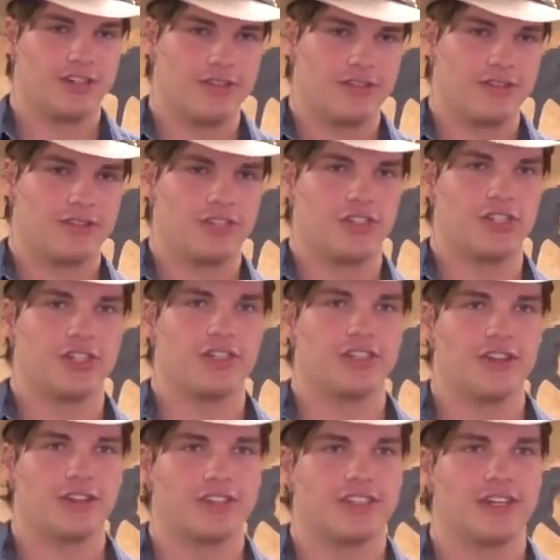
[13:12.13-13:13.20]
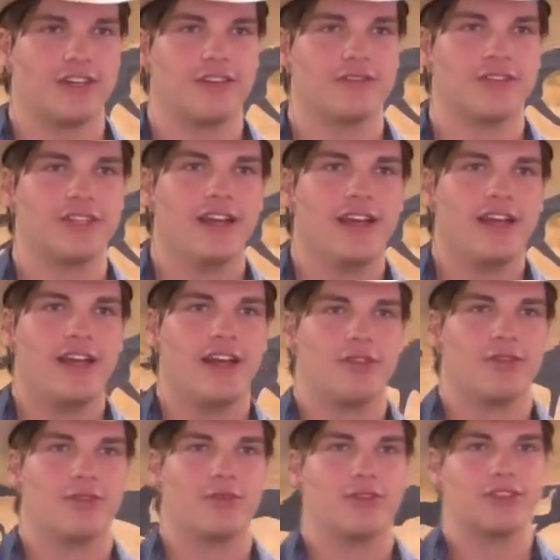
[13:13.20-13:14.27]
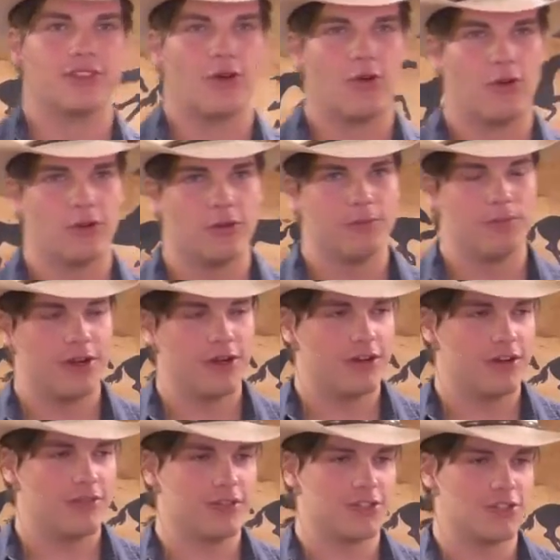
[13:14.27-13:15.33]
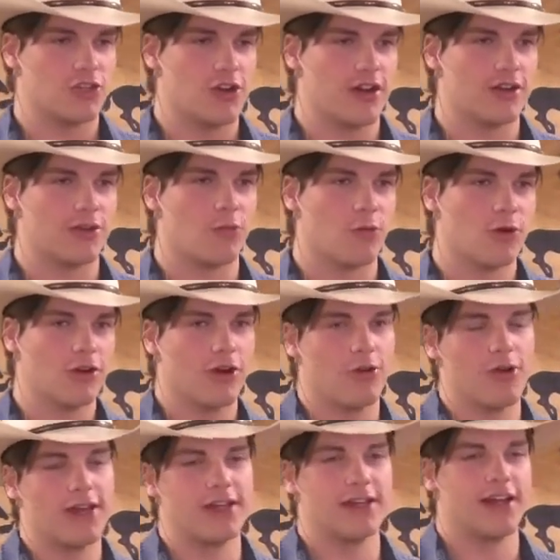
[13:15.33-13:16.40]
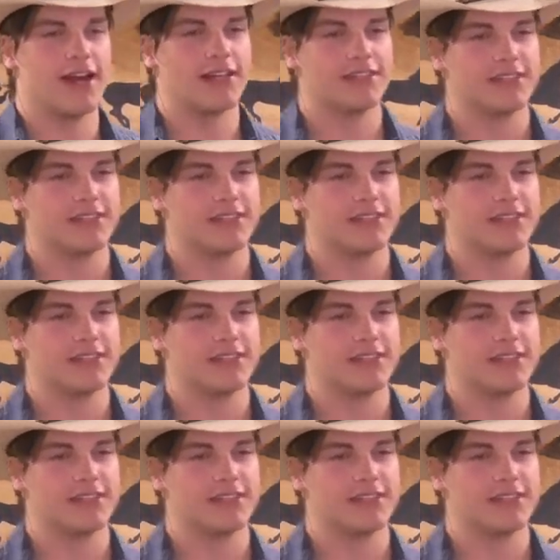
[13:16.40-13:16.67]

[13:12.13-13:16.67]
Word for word: others, judging ourselves, and through this whole period of us trying to work our way into God's